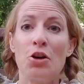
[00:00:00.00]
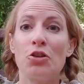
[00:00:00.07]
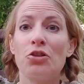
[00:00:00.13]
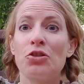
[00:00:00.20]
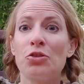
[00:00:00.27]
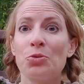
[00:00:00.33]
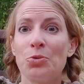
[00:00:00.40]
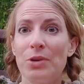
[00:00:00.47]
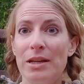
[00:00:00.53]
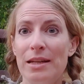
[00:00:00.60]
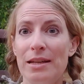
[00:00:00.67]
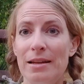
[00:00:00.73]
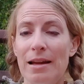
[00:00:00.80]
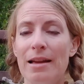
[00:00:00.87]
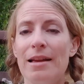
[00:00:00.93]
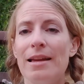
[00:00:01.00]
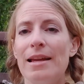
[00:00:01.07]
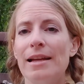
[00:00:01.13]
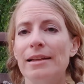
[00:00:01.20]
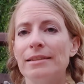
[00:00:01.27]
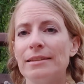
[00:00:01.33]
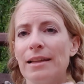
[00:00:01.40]
3
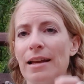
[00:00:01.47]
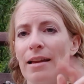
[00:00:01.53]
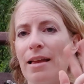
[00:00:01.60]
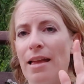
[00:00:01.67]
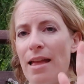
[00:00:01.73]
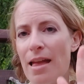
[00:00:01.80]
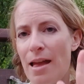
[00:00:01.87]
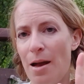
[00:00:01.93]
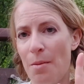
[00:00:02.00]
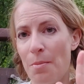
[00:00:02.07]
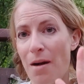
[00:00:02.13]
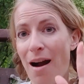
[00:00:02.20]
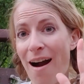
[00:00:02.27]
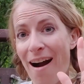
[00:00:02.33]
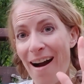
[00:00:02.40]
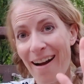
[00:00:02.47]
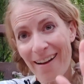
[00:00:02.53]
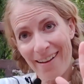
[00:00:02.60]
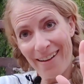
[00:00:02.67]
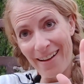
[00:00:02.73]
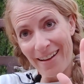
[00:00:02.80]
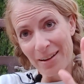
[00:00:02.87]
is
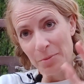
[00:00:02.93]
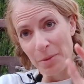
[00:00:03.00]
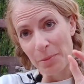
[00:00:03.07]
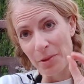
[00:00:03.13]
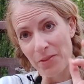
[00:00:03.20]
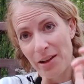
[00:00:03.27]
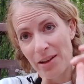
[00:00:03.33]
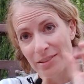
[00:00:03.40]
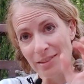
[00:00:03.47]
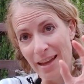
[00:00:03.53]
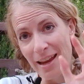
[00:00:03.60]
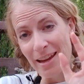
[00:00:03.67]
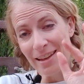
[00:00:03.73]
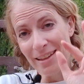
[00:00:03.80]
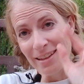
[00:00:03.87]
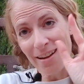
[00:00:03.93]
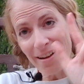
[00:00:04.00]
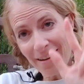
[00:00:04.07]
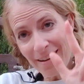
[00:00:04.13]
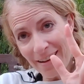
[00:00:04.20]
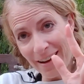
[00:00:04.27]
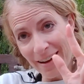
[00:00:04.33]
M-I. Remember the vowels A, E,
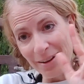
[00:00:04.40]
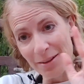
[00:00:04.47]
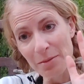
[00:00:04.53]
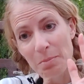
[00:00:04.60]
I.